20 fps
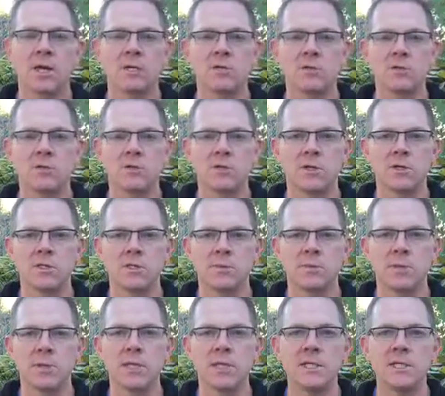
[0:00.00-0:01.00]
So there's
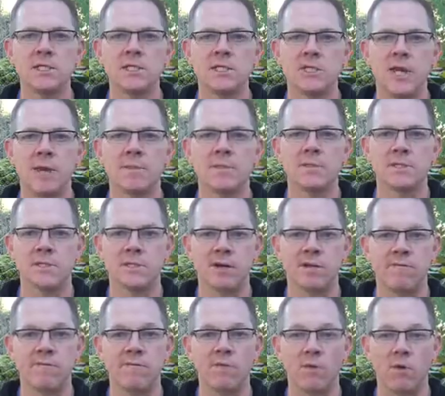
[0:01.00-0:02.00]
some hidden gems in
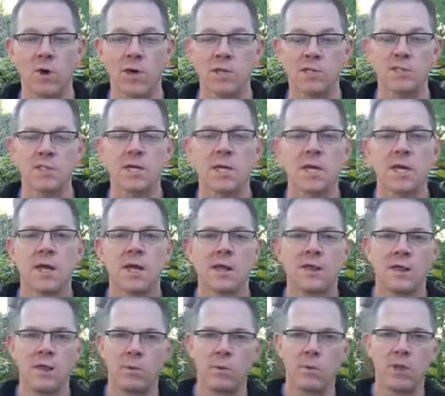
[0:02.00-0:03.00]
there for us
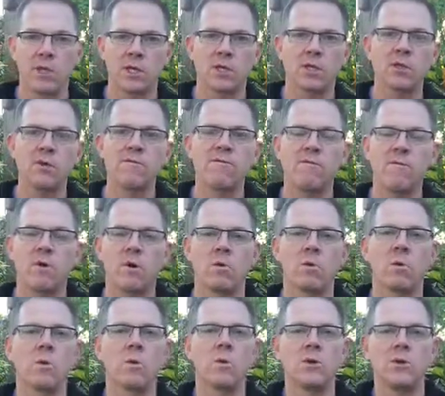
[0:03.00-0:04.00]
that we can look for
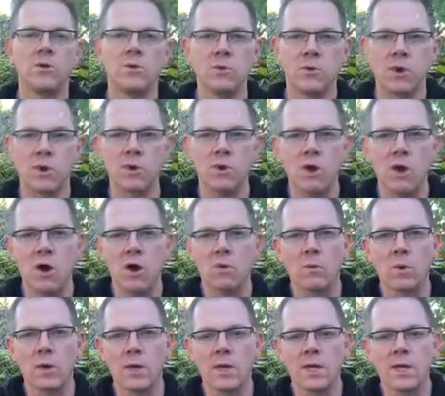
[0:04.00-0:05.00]
when we're doing our long
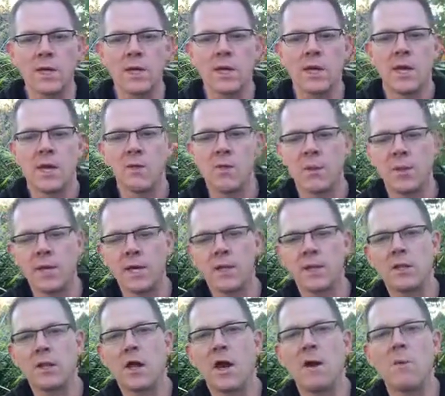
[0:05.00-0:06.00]
run, and we can
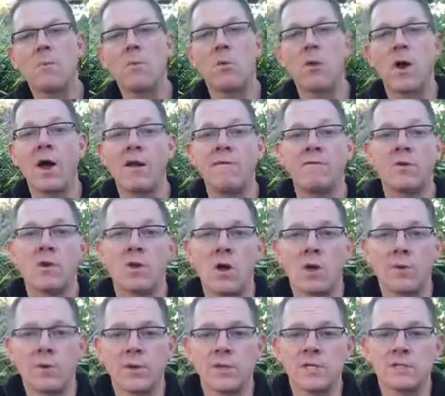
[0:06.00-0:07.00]
get a lot more out of our
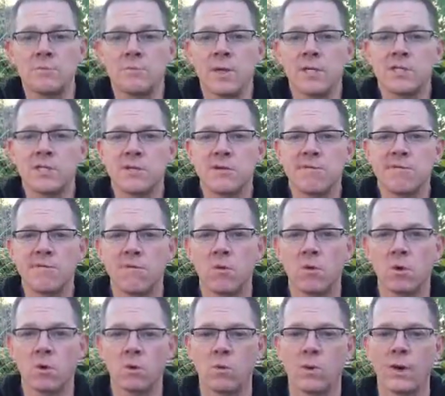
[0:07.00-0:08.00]
long run, especially
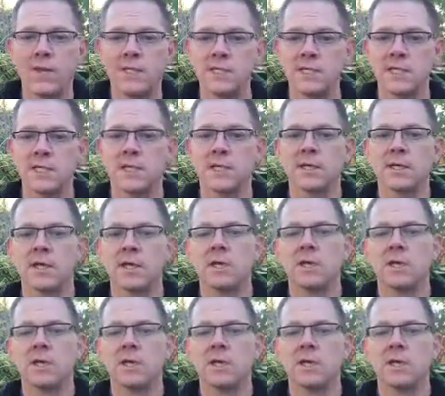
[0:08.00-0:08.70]
for racing.